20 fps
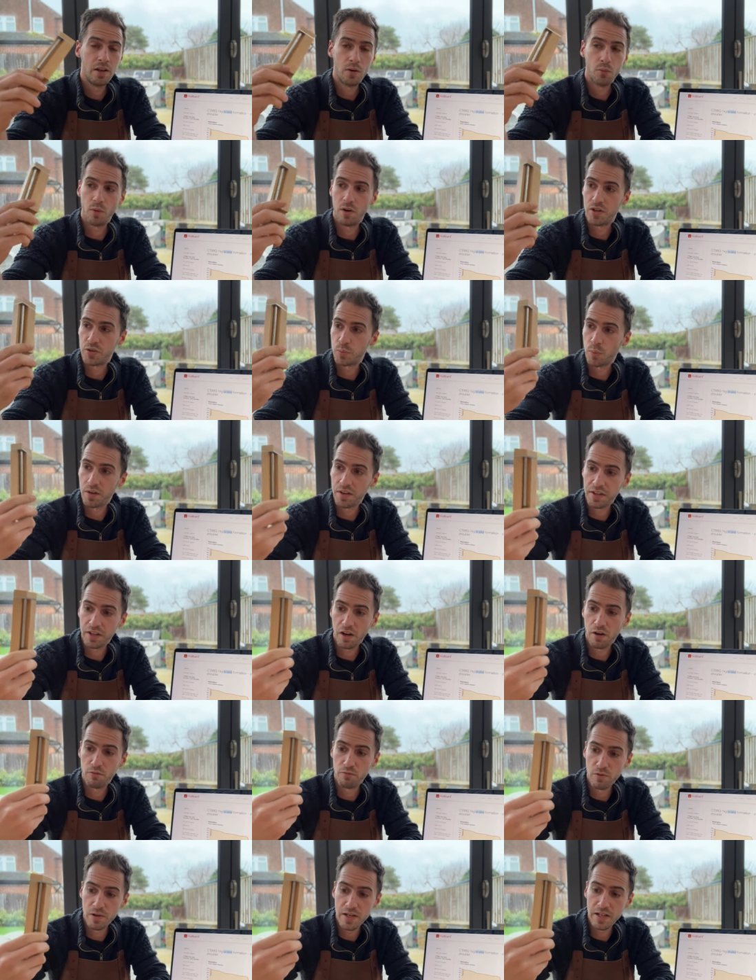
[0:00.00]
Whereas one thing I
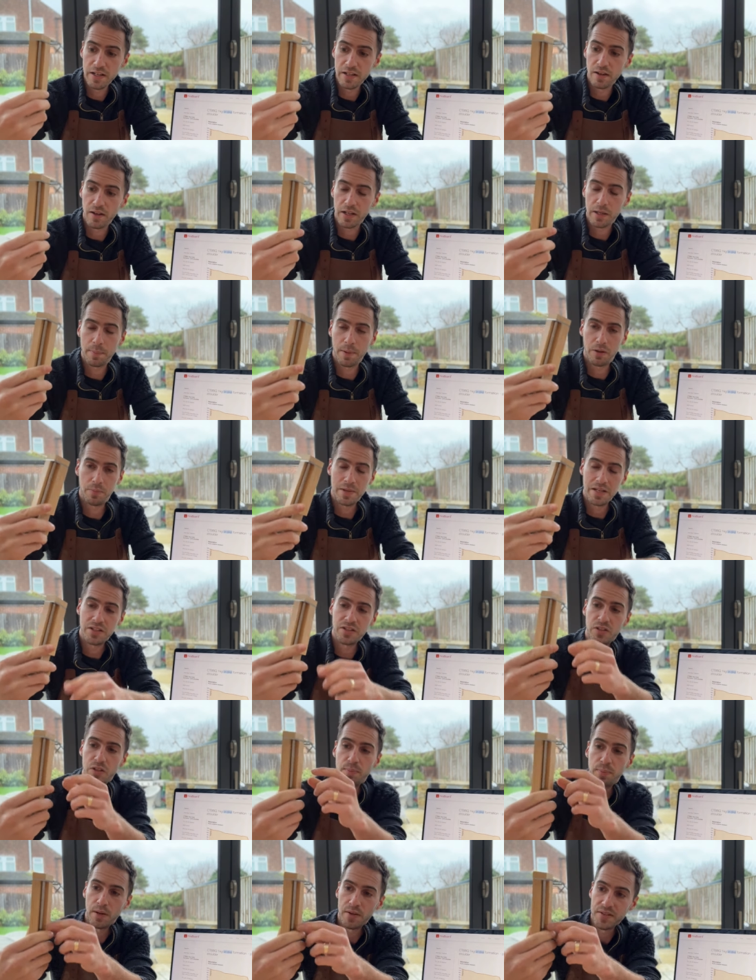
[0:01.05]
really like about the Meater
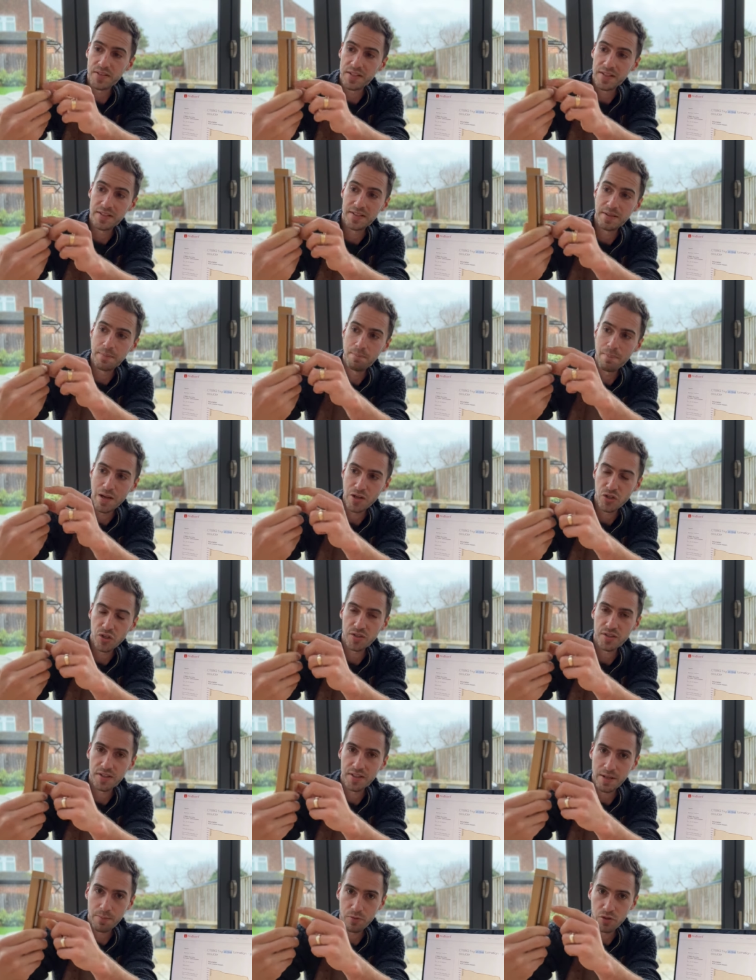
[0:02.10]
2 Plus is it measures
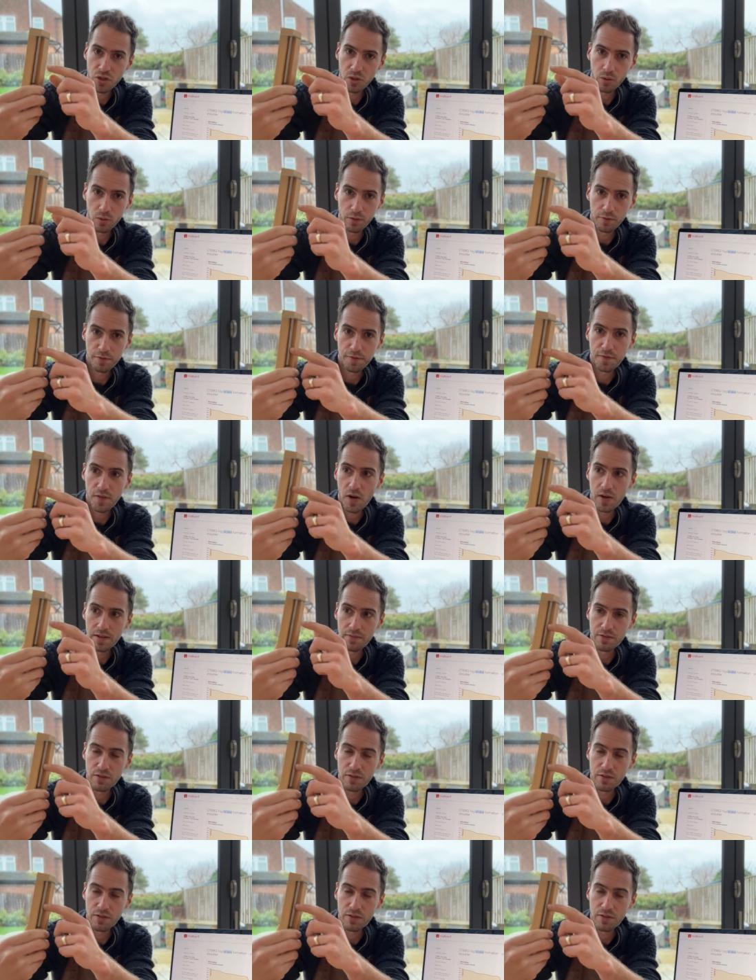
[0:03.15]
the temperature along five